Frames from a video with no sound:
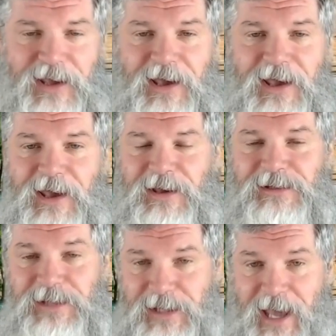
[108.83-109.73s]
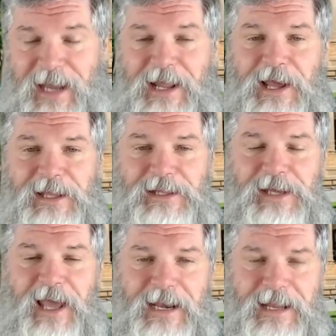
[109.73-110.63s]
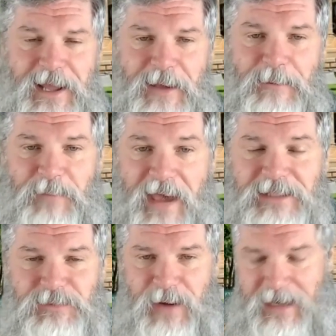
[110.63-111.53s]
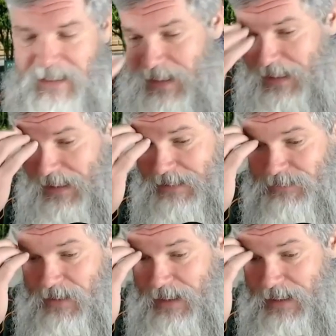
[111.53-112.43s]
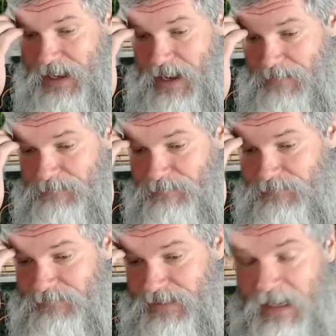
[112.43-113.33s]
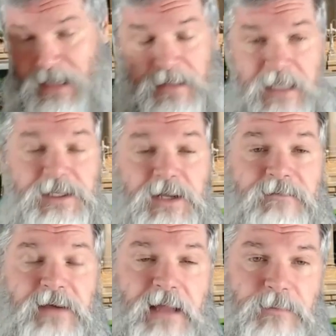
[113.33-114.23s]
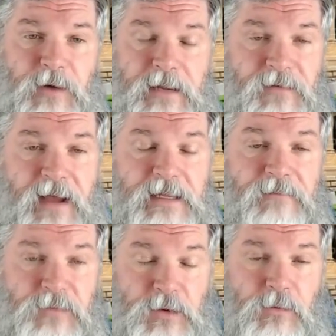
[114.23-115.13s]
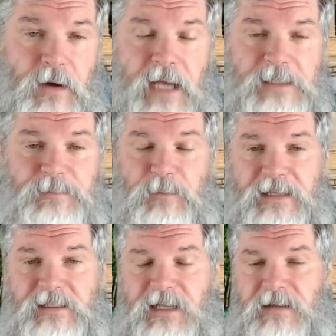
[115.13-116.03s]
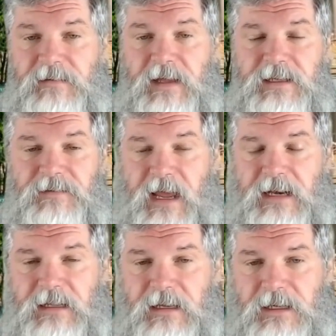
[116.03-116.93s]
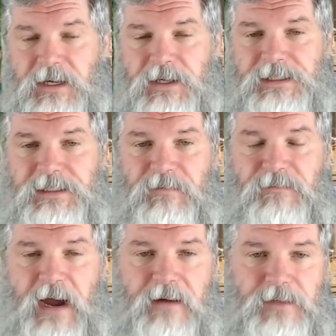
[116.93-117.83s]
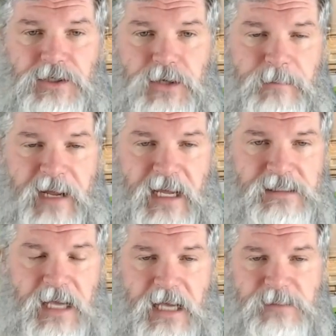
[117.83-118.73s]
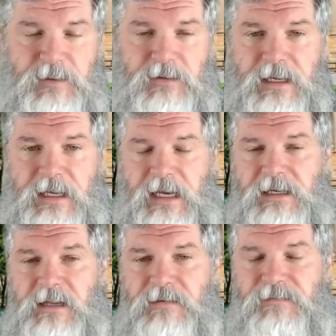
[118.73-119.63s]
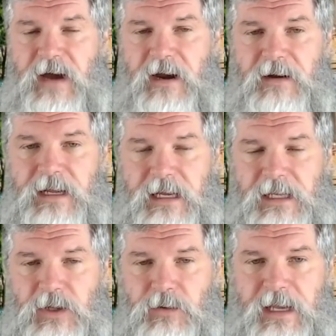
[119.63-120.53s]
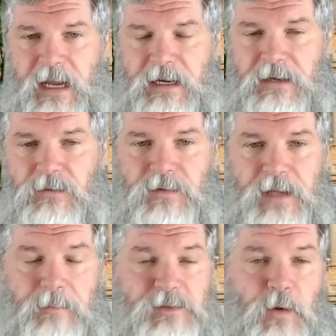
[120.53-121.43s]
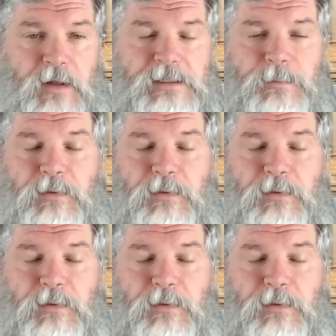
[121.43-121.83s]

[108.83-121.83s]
to get beds ready. That's right. Yeah, they still haven't got them ready. In fact, have fewer hospital beds today than they did then, courtesy of a fire at the Charlotte Mekeksa Hospital and another fire located in Northern Cape, as well as